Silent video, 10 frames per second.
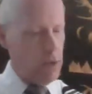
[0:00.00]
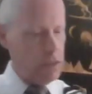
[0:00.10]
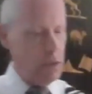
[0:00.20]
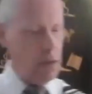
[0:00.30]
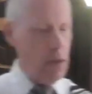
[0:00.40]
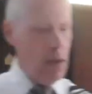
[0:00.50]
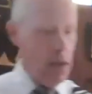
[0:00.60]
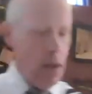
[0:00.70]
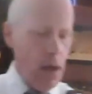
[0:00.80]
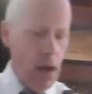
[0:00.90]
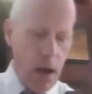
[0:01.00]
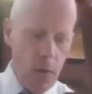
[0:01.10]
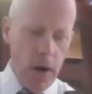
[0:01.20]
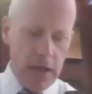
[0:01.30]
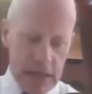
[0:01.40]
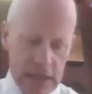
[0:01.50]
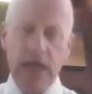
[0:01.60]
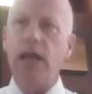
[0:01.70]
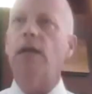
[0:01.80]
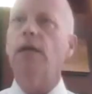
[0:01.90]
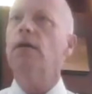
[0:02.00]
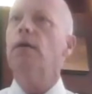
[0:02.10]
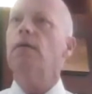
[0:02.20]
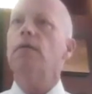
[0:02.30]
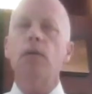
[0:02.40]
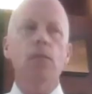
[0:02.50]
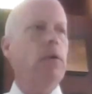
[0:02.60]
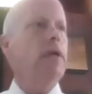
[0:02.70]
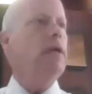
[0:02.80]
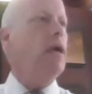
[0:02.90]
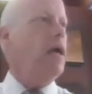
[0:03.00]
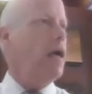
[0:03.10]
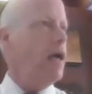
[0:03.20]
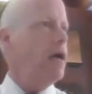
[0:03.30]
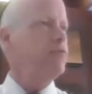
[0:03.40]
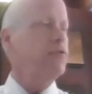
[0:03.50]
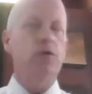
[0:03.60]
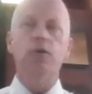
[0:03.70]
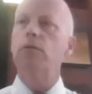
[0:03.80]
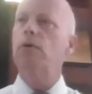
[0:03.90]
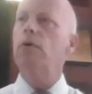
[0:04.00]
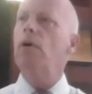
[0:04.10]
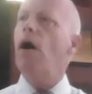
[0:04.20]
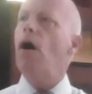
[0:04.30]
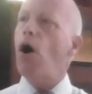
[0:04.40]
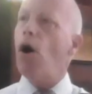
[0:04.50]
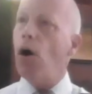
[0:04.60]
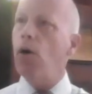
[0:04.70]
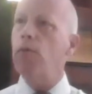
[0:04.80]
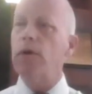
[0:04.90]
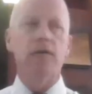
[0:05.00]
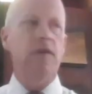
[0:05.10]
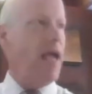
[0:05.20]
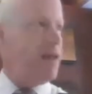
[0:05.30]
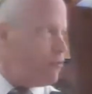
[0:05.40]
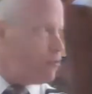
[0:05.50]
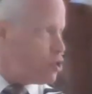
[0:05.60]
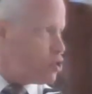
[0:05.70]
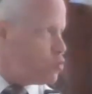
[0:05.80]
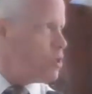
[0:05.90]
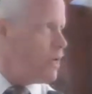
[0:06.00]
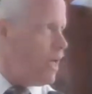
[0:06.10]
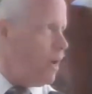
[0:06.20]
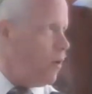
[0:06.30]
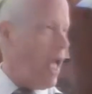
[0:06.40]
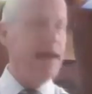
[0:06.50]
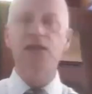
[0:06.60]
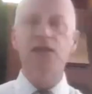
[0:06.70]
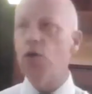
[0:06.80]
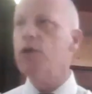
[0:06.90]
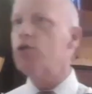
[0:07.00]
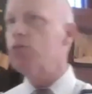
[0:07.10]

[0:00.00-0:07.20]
with. I want to say that we have to always, and for sure now, and it's going